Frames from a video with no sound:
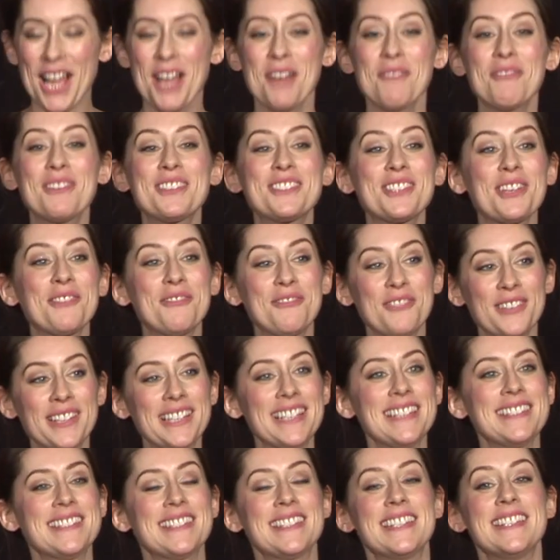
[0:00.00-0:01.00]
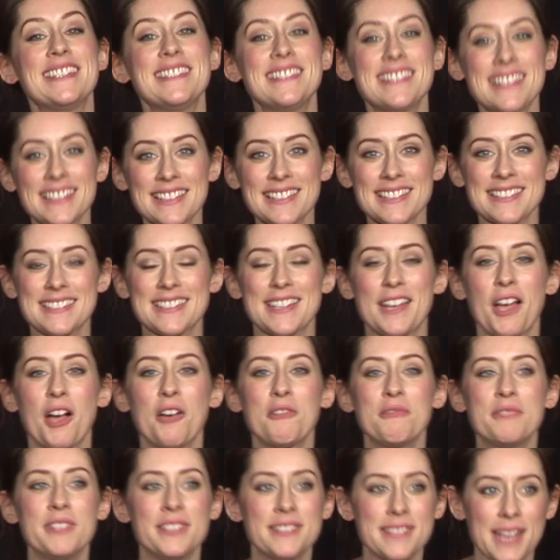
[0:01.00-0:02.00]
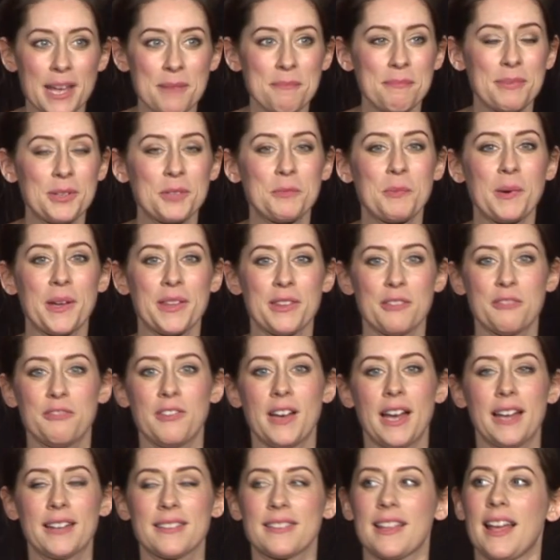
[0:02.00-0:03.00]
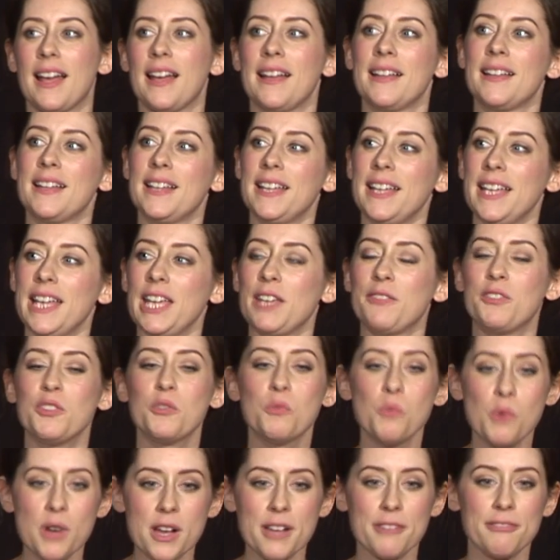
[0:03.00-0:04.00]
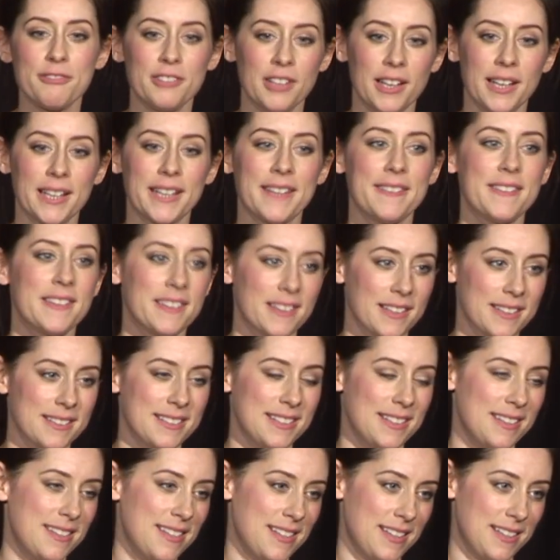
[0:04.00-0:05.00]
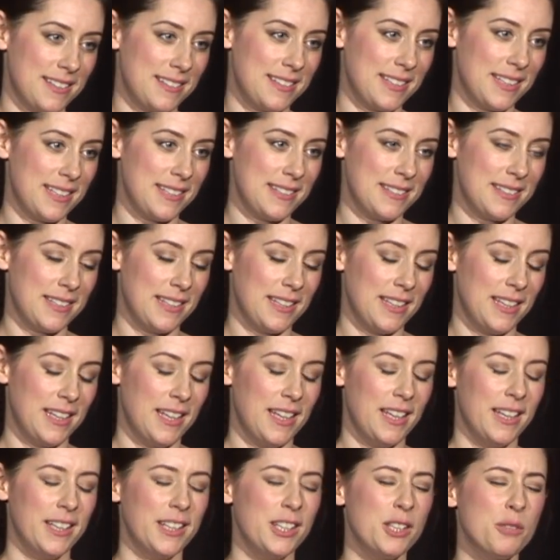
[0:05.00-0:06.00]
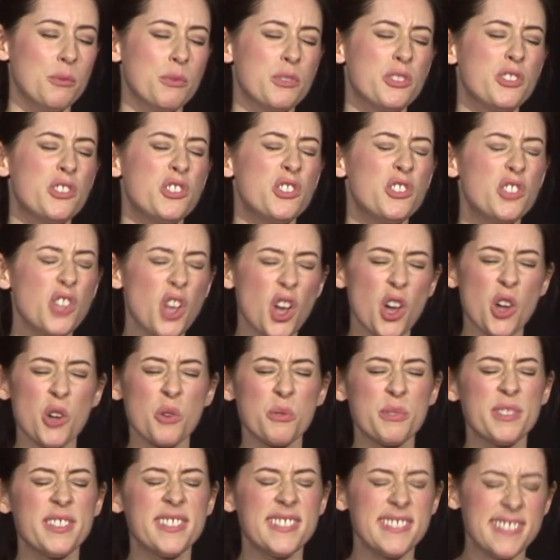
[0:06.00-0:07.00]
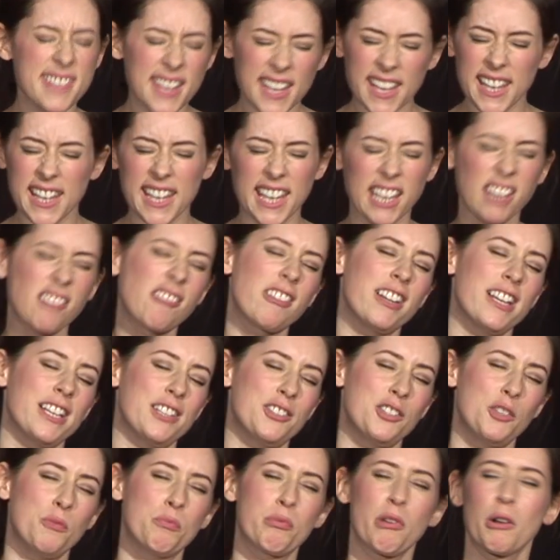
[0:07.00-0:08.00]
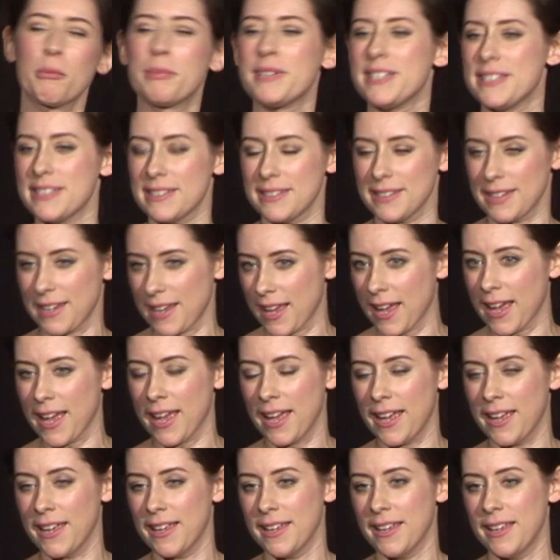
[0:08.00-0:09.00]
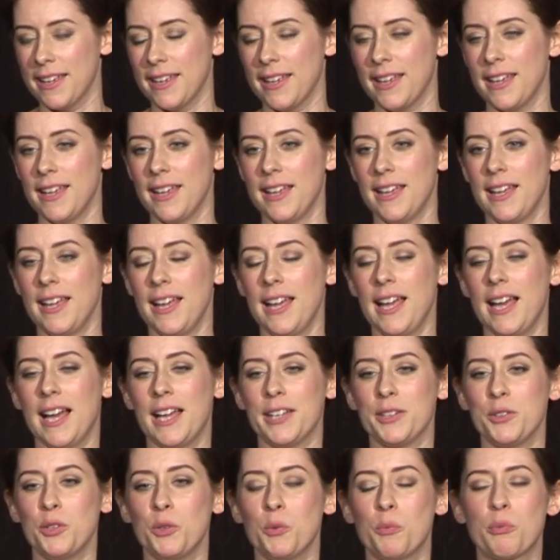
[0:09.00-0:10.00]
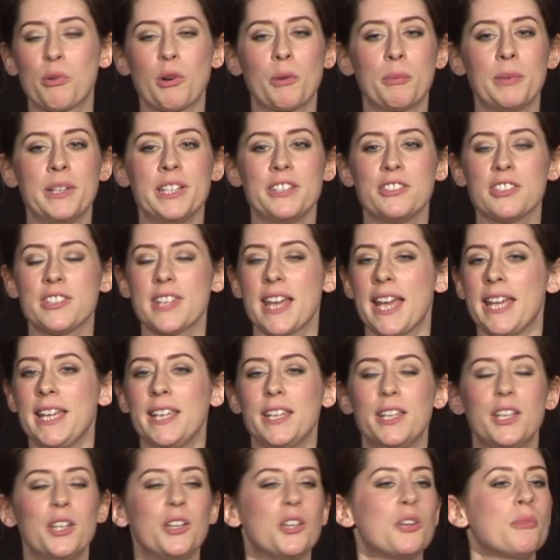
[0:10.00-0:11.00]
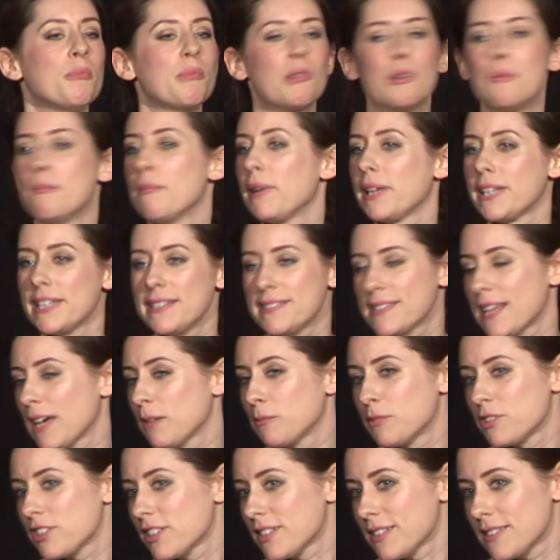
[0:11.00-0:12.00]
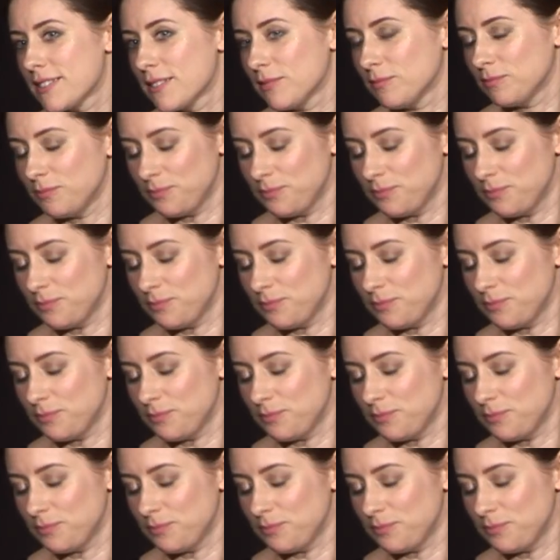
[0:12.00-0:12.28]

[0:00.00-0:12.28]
which I feel is an indignity only tempered by the fact that if you were flying in the 1930s, you were so stinking rich you probably didn't care, and you probably just ate cucumber and money sandwiches.